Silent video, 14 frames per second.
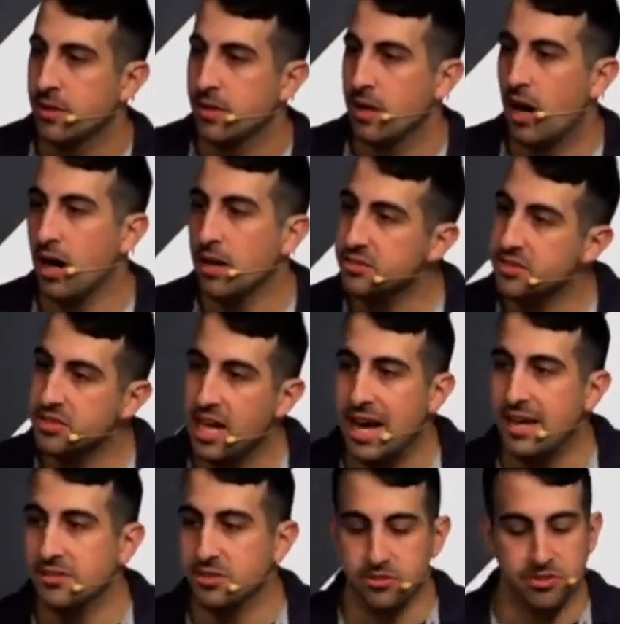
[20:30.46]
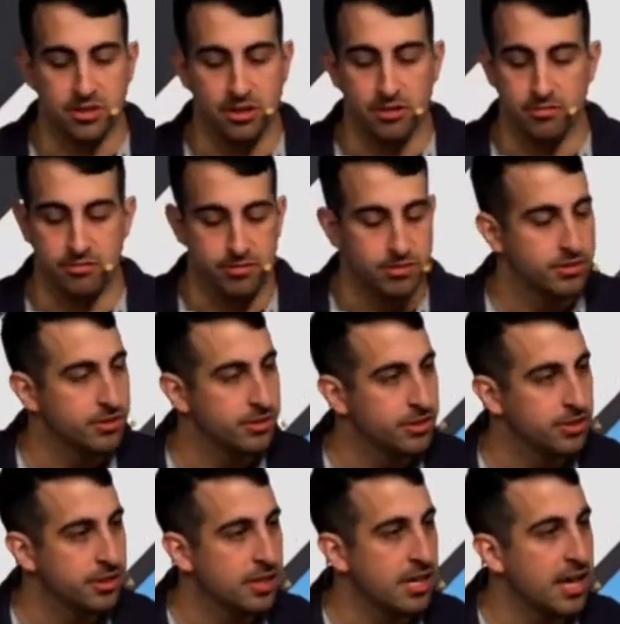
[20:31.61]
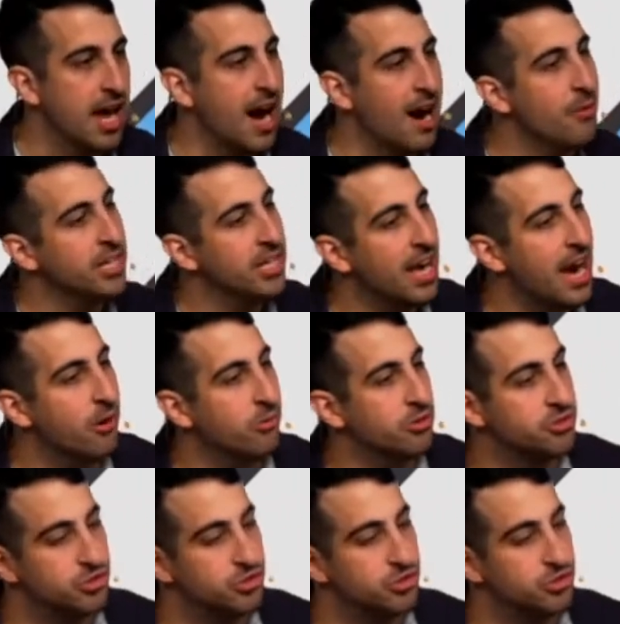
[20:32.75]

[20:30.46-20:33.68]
Honestly, ask yourself how many hours do